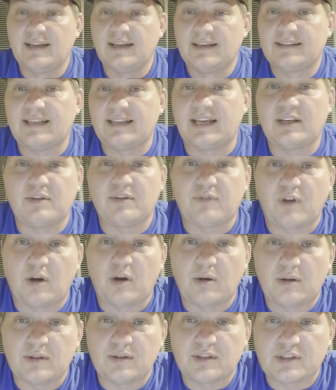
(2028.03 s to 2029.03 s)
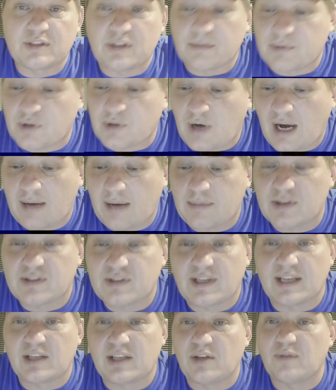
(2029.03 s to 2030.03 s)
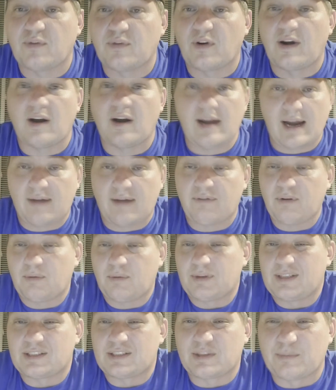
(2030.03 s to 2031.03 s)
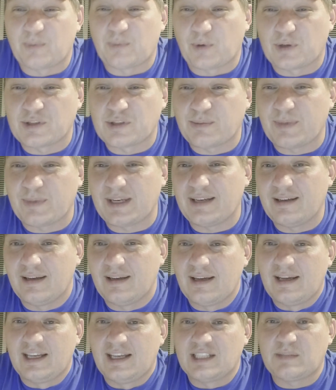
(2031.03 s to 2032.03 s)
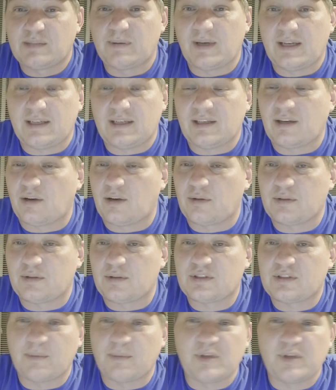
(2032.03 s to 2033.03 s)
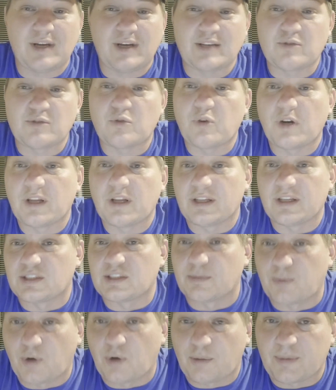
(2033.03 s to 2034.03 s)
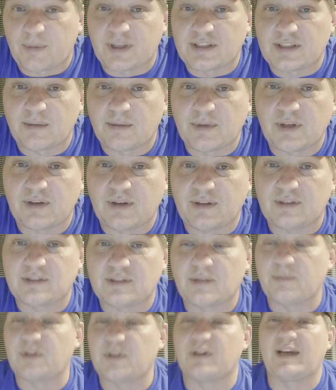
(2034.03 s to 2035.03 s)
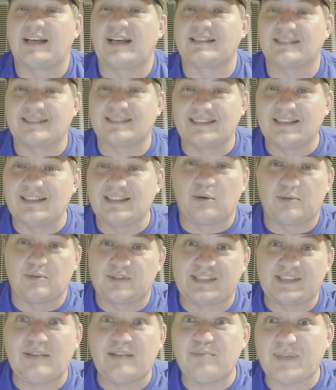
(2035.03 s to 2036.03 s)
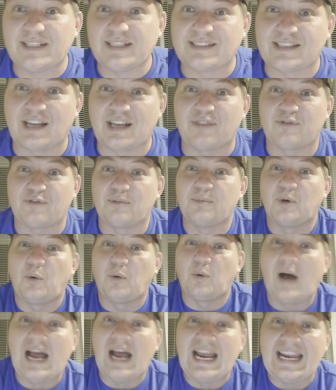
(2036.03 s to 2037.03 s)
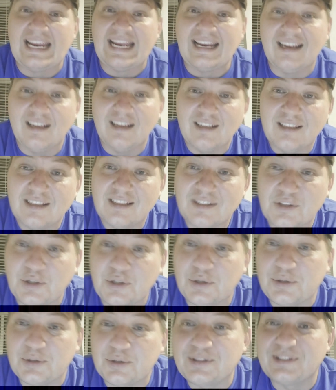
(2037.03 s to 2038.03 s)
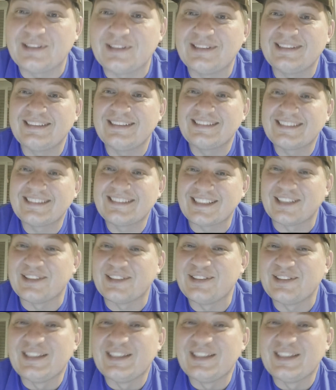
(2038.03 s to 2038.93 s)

thank you for all the subscribers. Thank you for everyone that supports me. But some of you guys really support me. Some of you guys, send me stuff from Hawaii, Googs. So,